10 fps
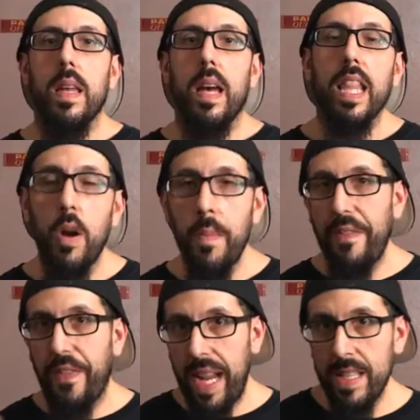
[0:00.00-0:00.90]
Hello, my
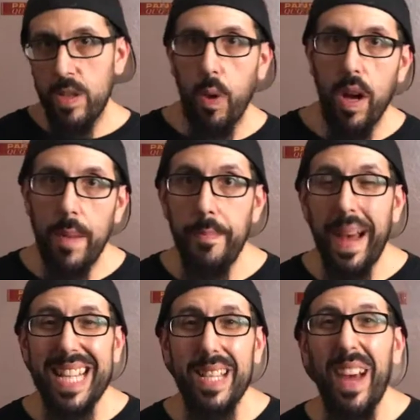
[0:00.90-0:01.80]
friends. Welcome
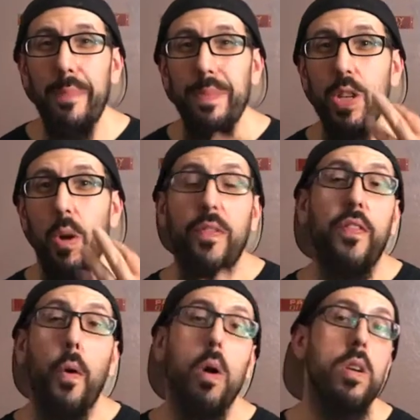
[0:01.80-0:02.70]
back to episode
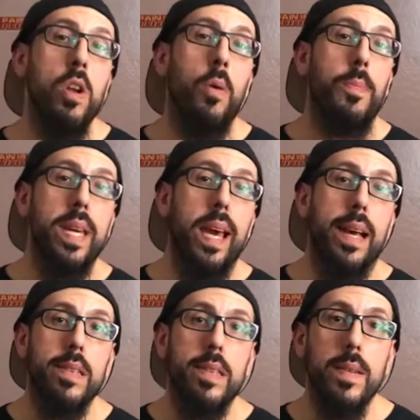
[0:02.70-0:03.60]
4 of No
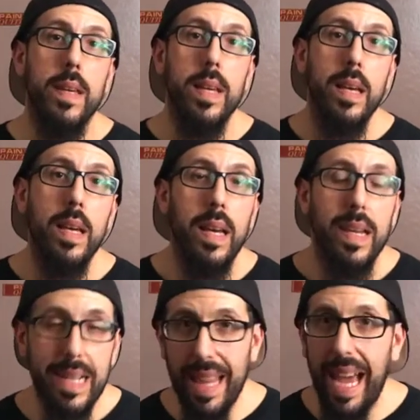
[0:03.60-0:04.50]
BS.
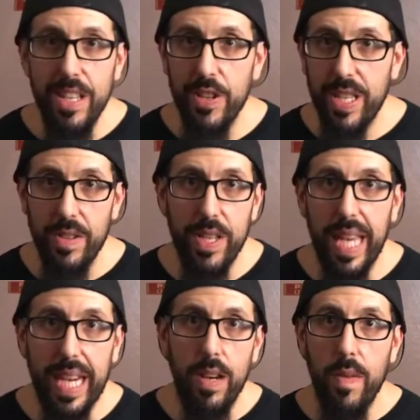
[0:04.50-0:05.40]
Glad you're still
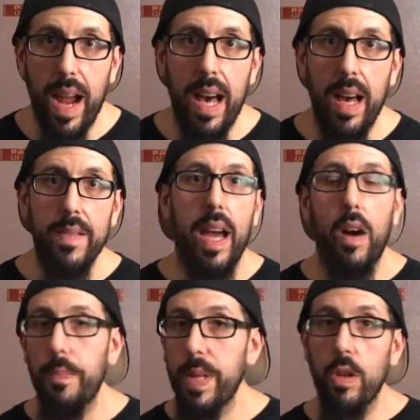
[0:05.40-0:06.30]
sticking around. I
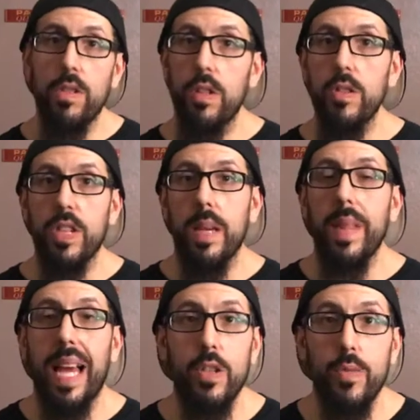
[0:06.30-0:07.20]
hope you learned a little something
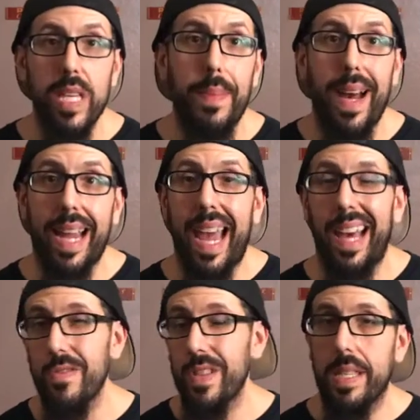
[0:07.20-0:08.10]
last week about
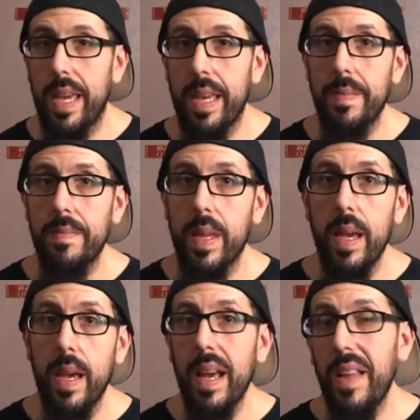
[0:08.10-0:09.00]
calories in.
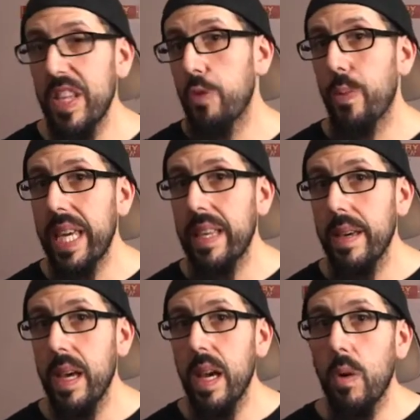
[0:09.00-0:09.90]
This week,
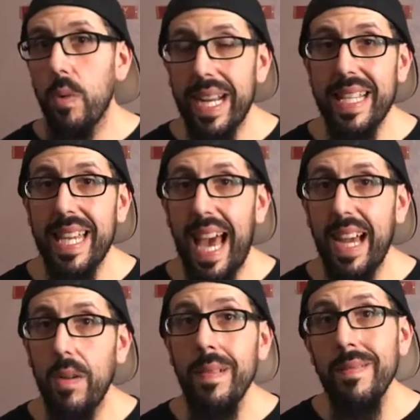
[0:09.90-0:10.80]
we're going to
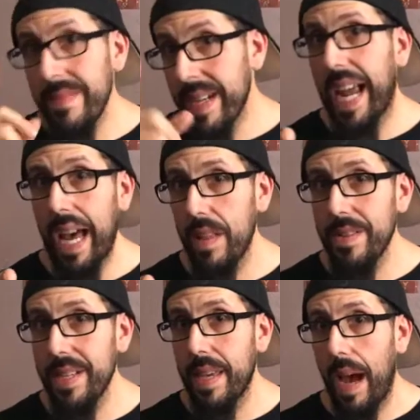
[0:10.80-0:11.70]
tackle
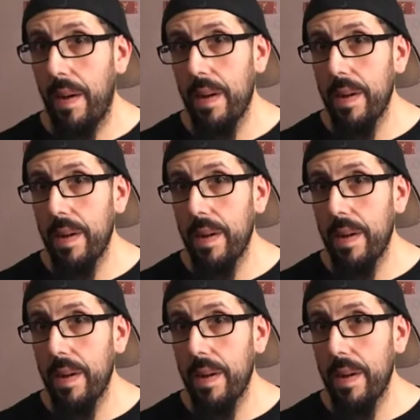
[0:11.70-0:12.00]
calories out.